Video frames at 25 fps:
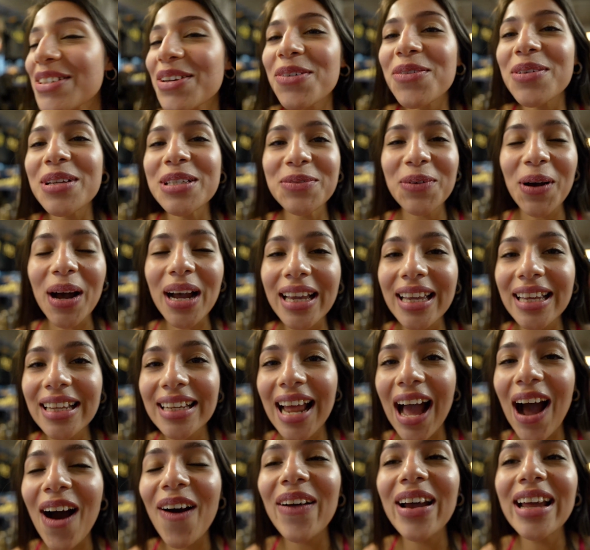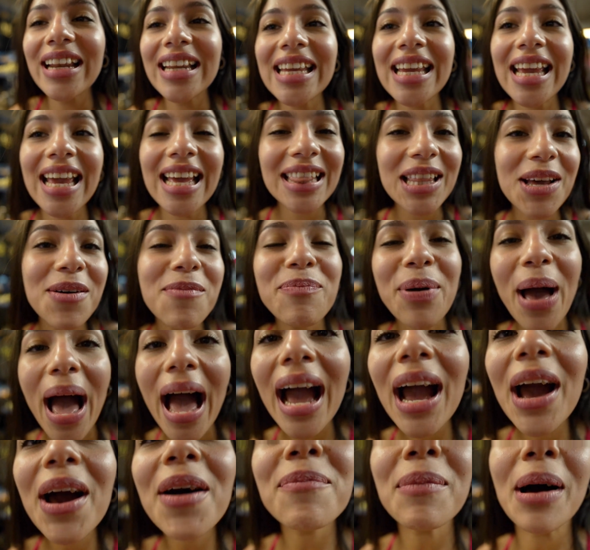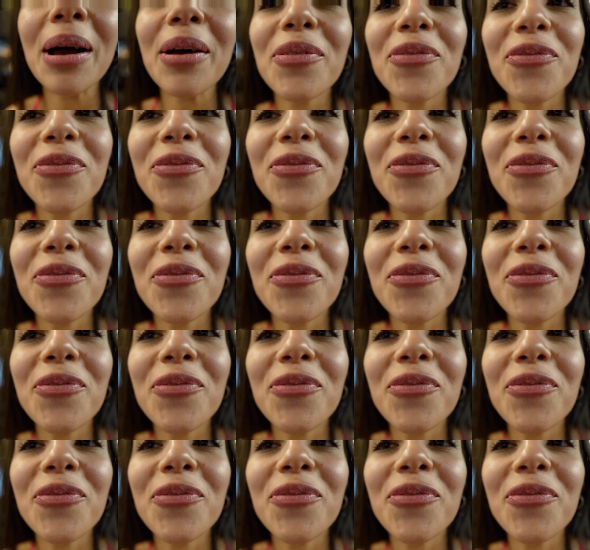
dude was walking out and he hit the back of my